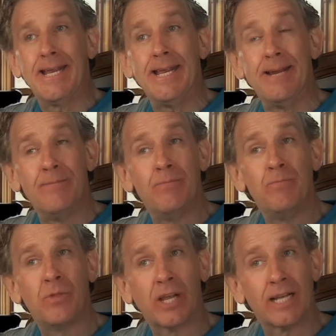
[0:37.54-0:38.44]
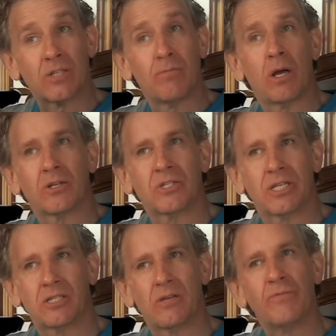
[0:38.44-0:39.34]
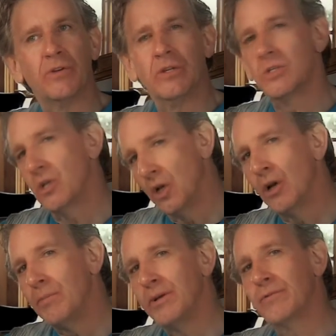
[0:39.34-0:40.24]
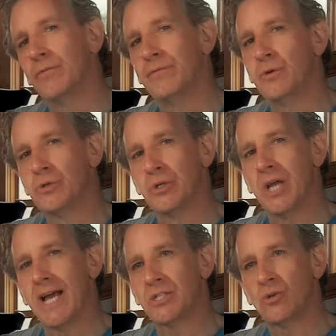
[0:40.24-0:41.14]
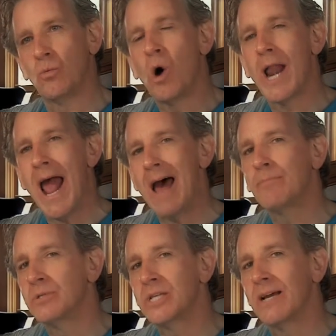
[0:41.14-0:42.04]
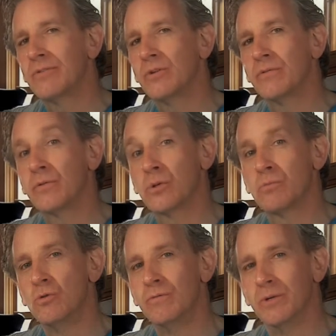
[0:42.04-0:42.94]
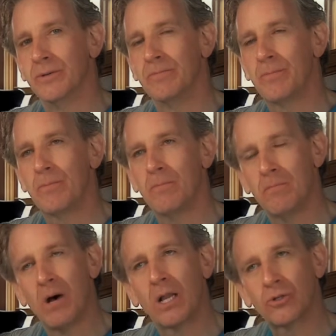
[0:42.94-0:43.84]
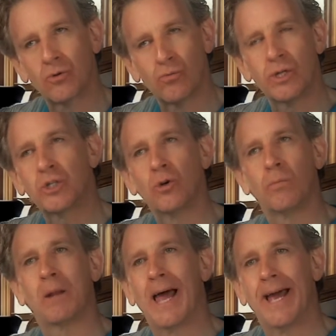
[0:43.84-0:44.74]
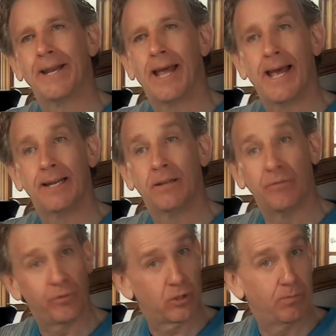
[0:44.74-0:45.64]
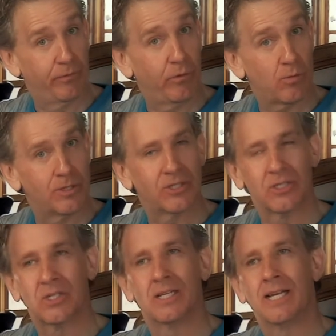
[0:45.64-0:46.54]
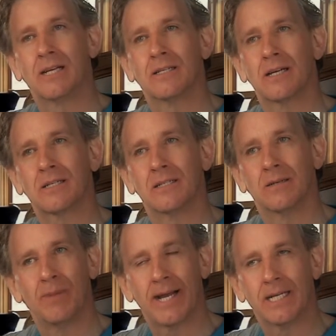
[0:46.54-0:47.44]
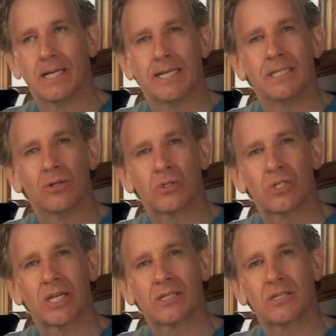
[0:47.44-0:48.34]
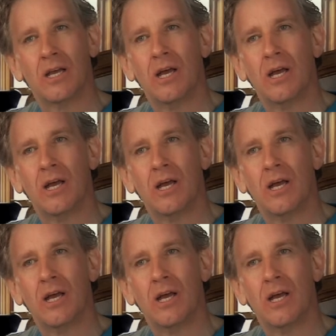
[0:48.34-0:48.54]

In the case of Mahler's Sixth Symphony, there's a little bit of confusion as to what happens after the first movement. Mahler's original plan and the first performances that he conducted back in 1906